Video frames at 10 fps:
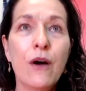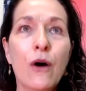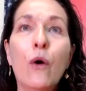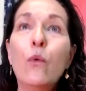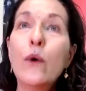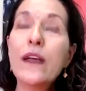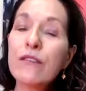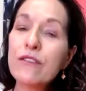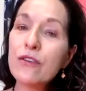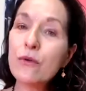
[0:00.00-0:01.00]

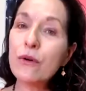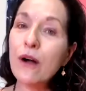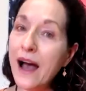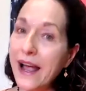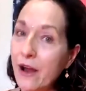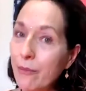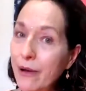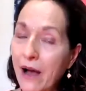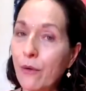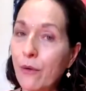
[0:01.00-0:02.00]
with your higher
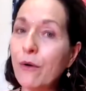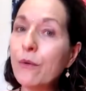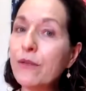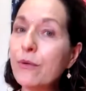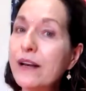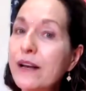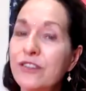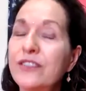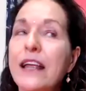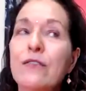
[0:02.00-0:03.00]
power, with whatever
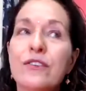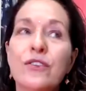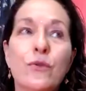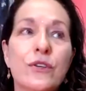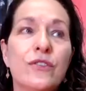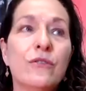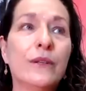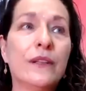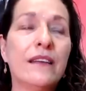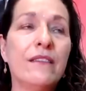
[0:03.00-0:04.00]
sacred source you
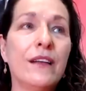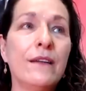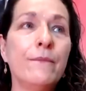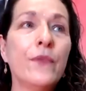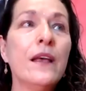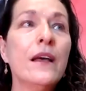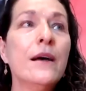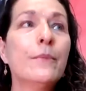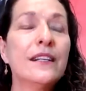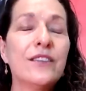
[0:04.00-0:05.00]
believe in,
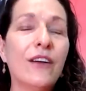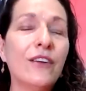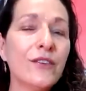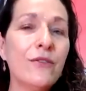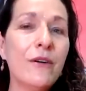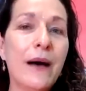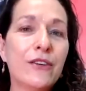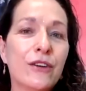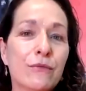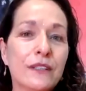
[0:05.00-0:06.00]
but it's also
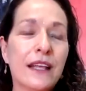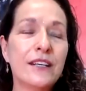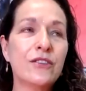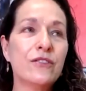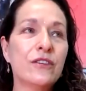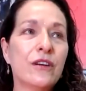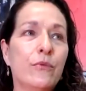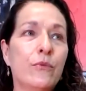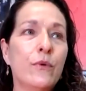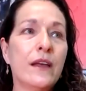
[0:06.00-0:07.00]
about your relationship
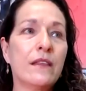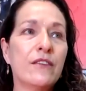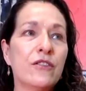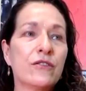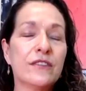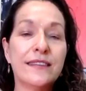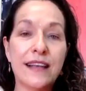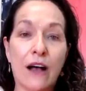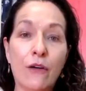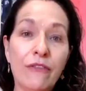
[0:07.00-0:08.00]
with
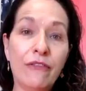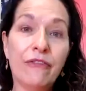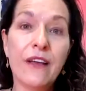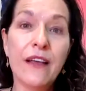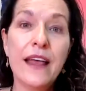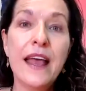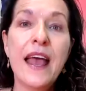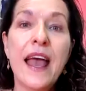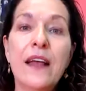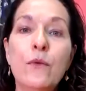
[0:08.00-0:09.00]
yourself
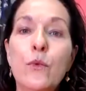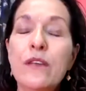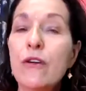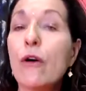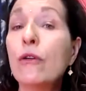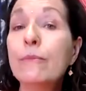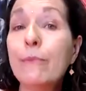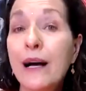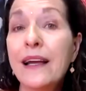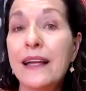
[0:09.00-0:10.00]
and with your own
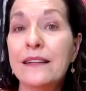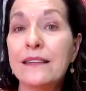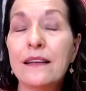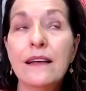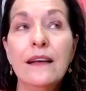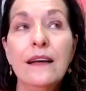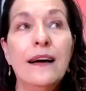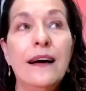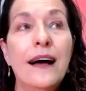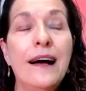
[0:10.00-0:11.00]
mind.
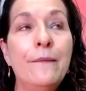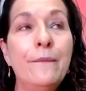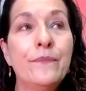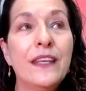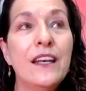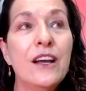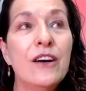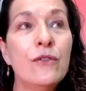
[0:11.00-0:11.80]
You know,